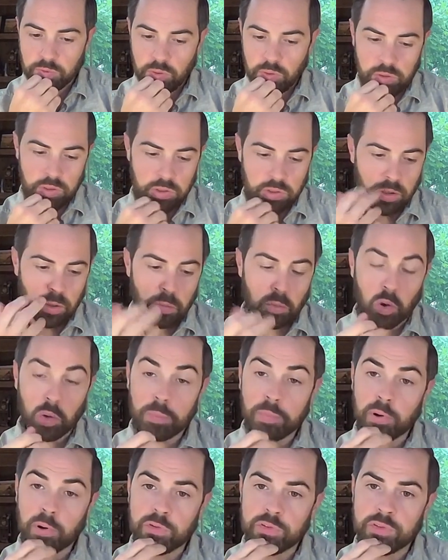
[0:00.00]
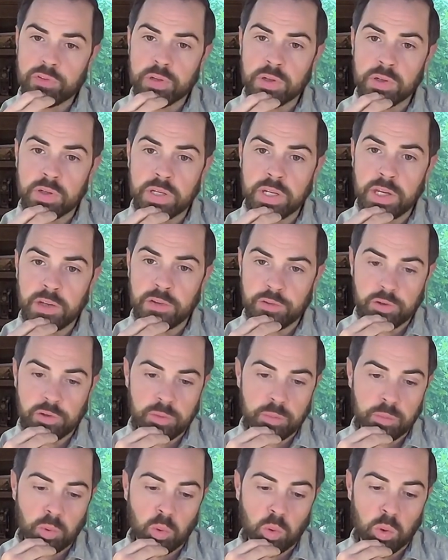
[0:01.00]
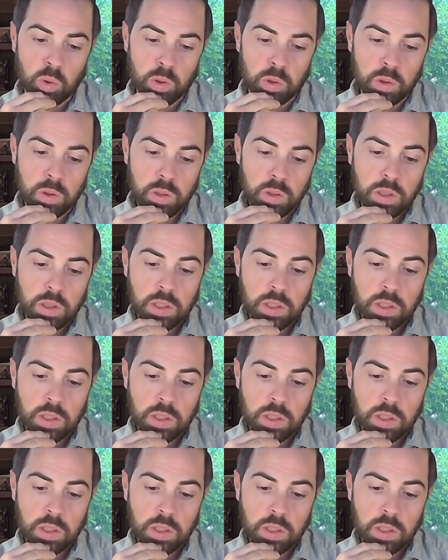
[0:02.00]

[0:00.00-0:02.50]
more personal in nature, more